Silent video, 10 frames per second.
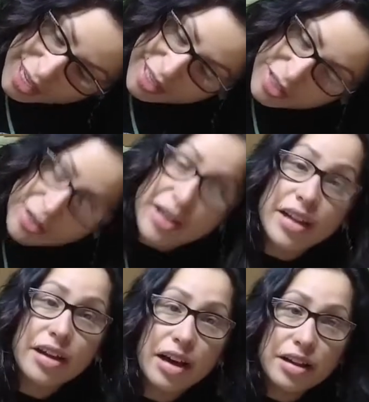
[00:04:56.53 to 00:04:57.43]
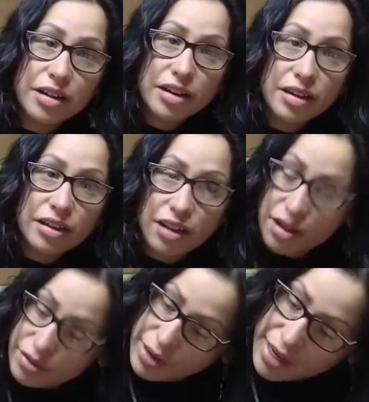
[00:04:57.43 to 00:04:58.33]
of turned it the other
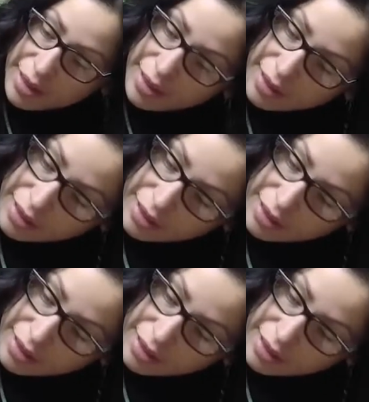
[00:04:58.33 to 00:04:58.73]
way. Sure.